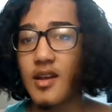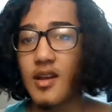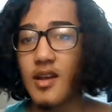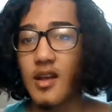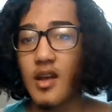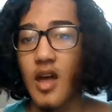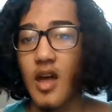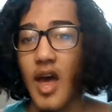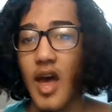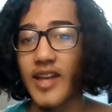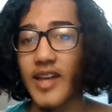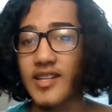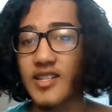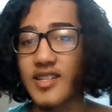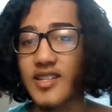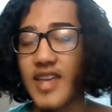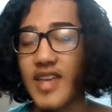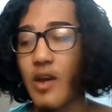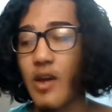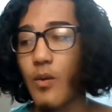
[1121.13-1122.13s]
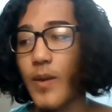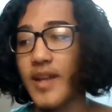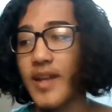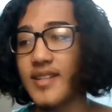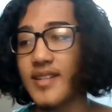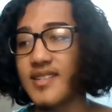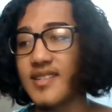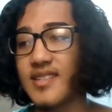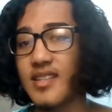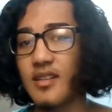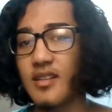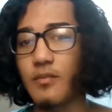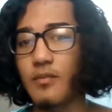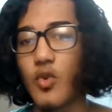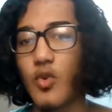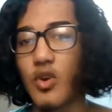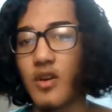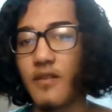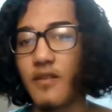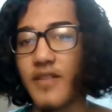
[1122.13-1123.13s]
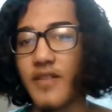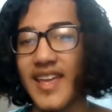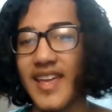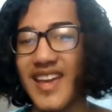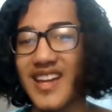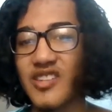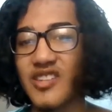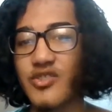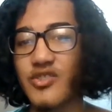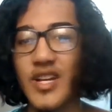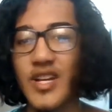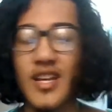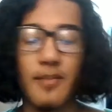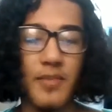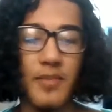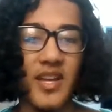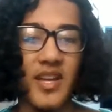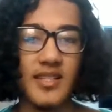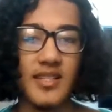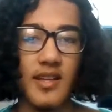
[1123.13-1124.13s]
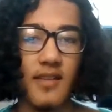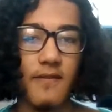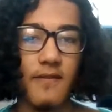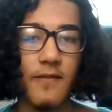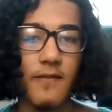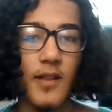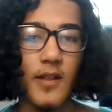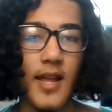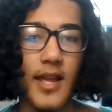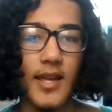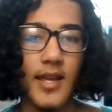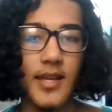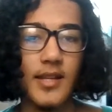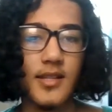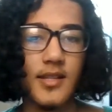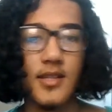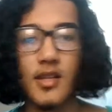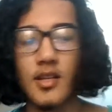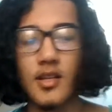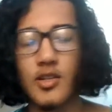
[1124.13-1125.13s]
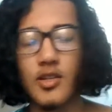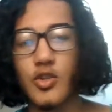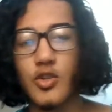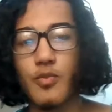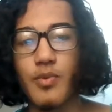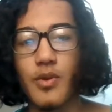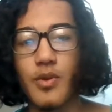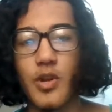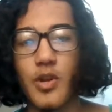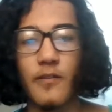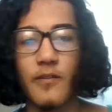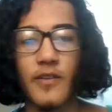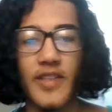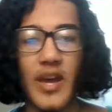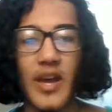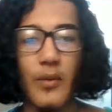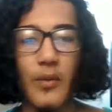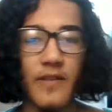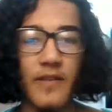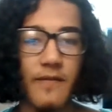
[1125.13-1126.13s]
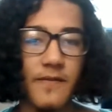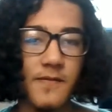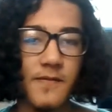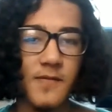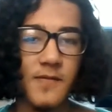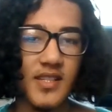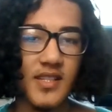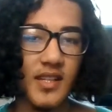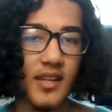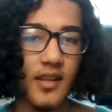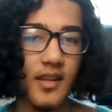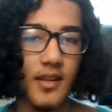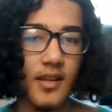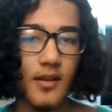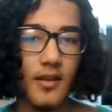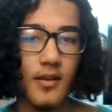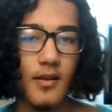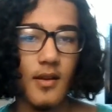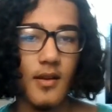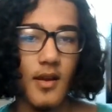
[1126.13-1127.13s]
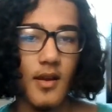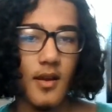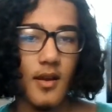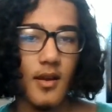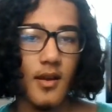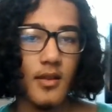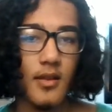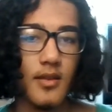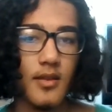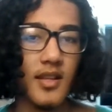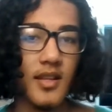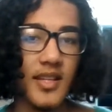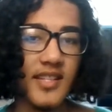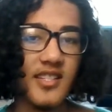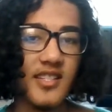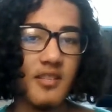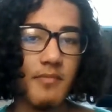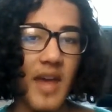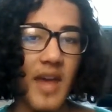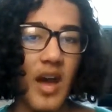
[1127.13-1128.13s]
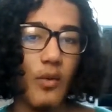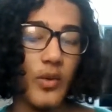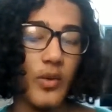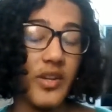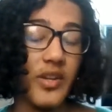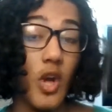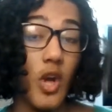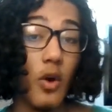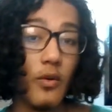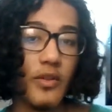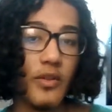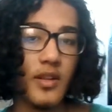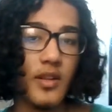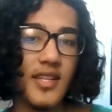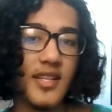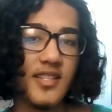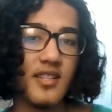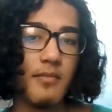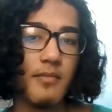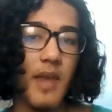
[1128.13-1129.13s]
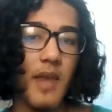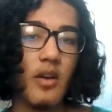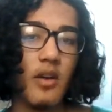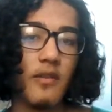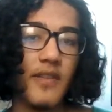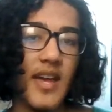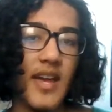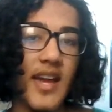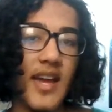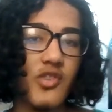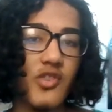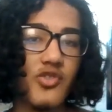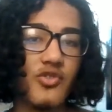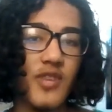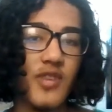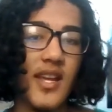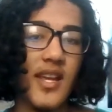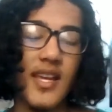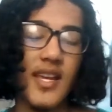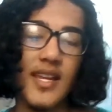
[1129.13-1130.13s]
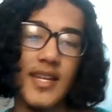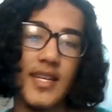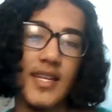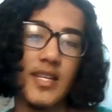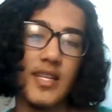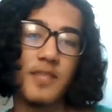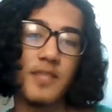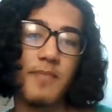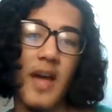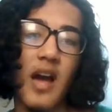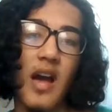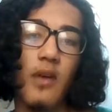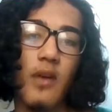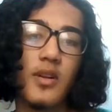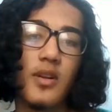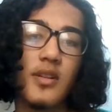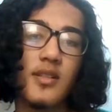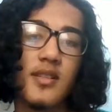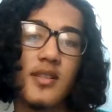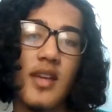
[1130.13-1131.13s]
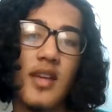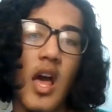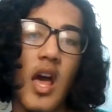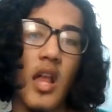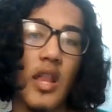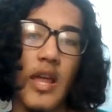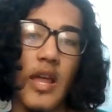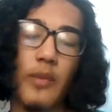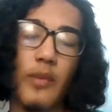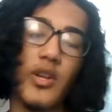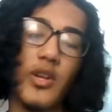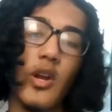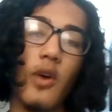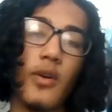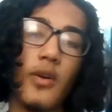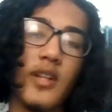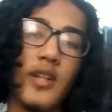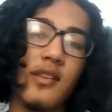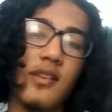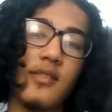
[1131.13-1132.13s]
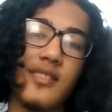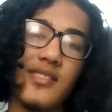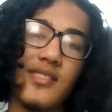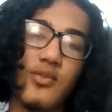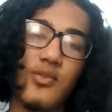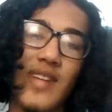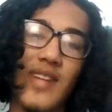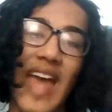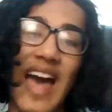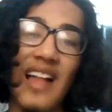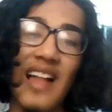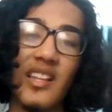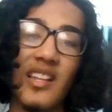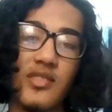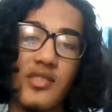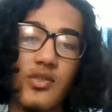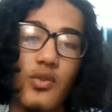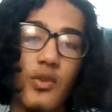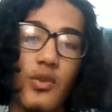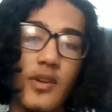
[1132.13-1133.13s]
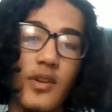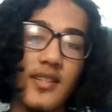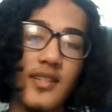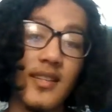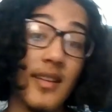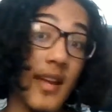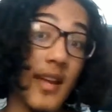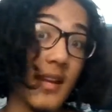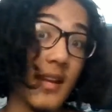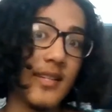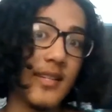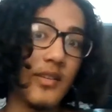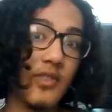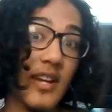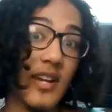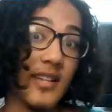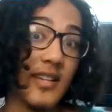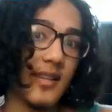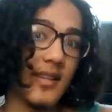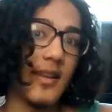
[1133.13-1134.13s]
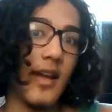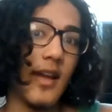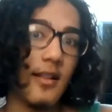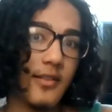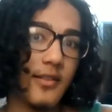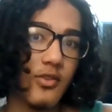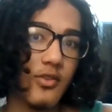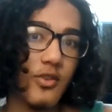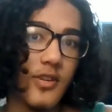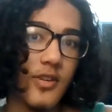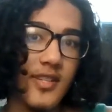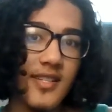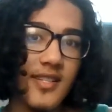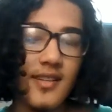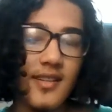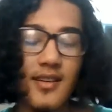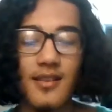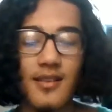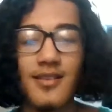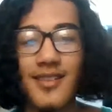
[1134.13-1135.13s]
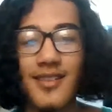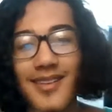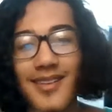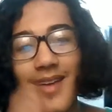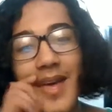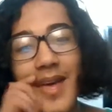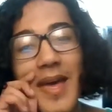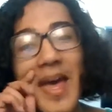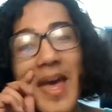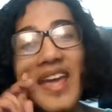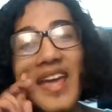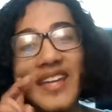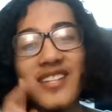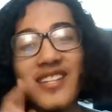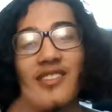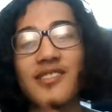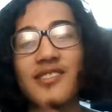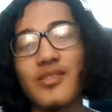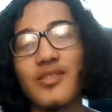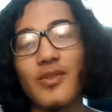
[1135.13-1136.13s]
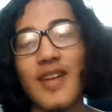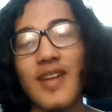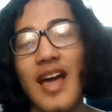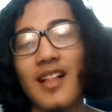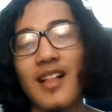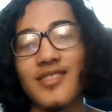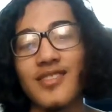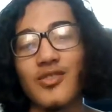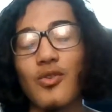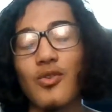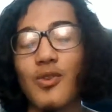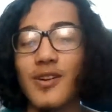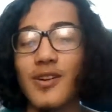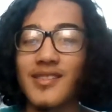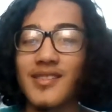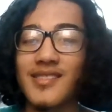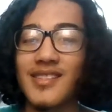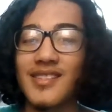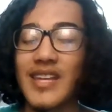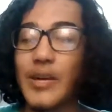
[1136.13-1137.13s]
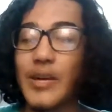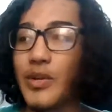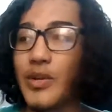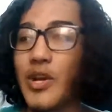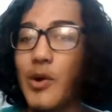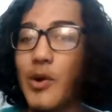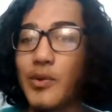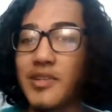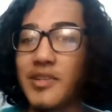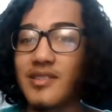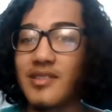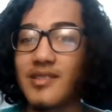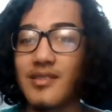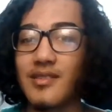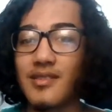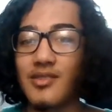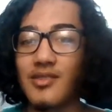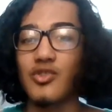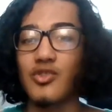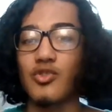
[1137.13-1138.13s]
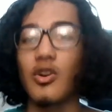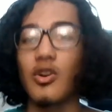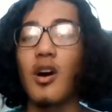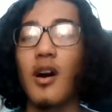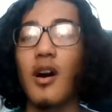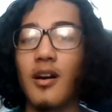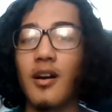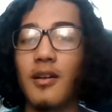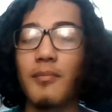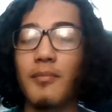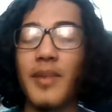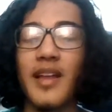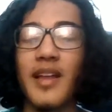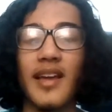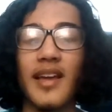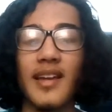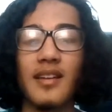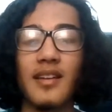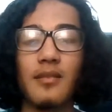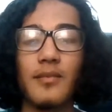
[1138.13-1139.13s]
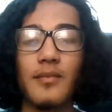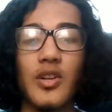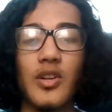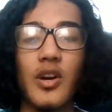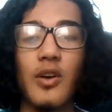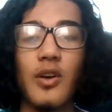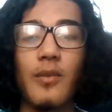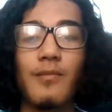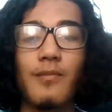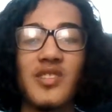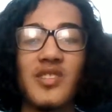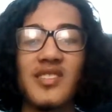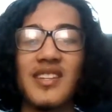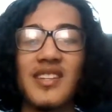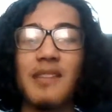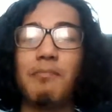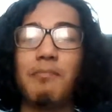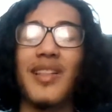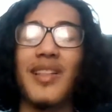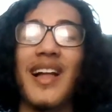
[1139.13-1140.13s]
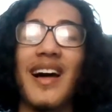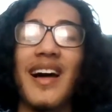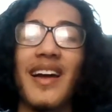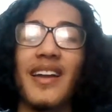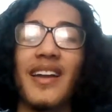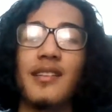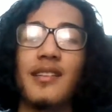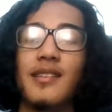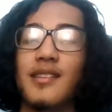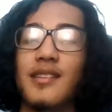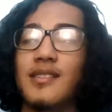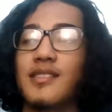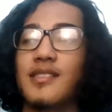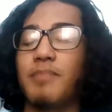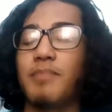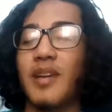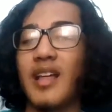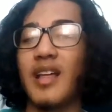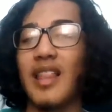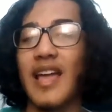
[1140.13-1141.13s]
I just can't wait to see more of like X-Drake, because I feel like he's the supernova that we've seen the least amount. We know the least amount of X-Drake and his powers. Like, we know he turns into an Allosaurus, not a T-Rex, an Allosaurus. He turns into an Allosaurus, and we know he's strong by just impliedness. But I